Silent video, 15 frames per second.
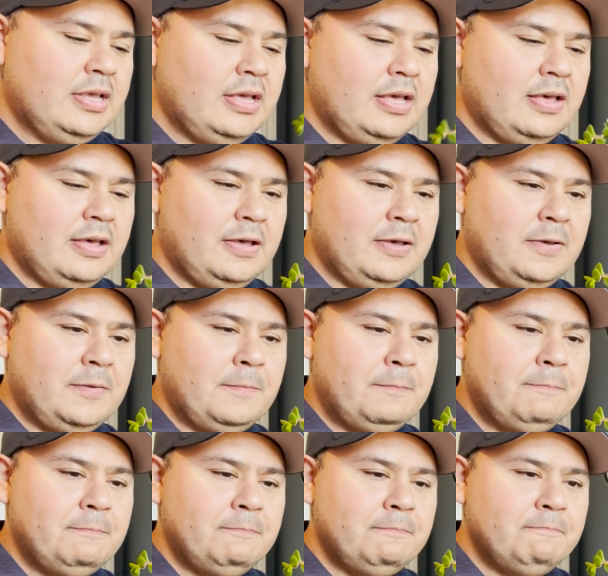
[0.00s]

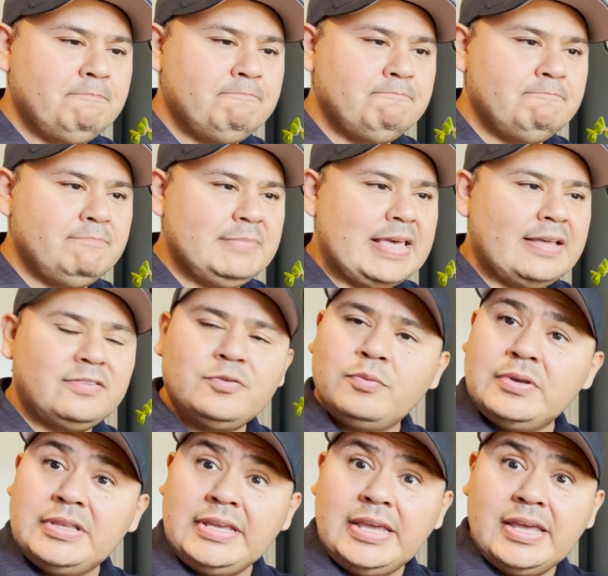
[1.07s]
That's
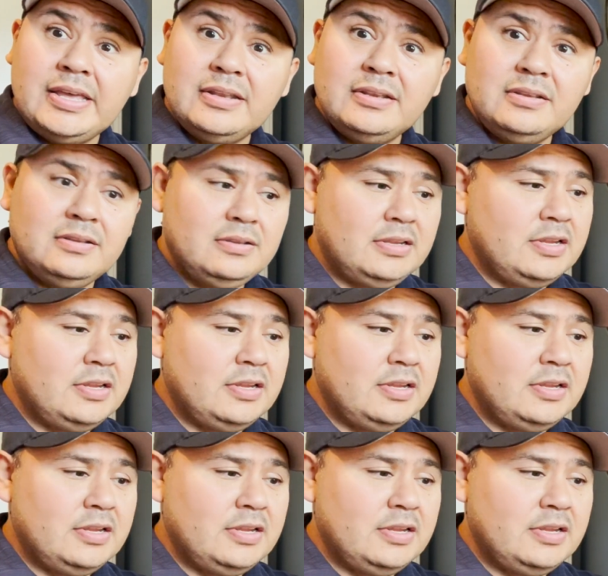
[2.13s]
really it.